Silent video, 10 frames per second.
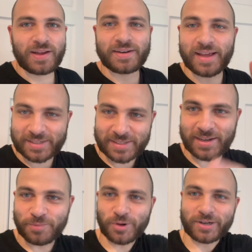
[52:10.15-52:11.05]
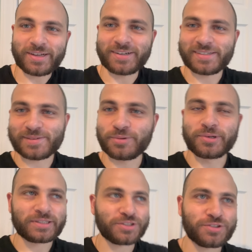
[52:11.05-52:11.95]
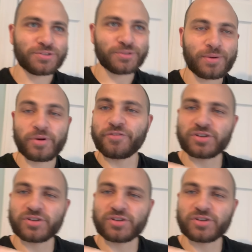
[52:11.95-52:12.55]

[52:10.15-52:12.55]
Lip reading: Next thing I'm working on is I'm waiting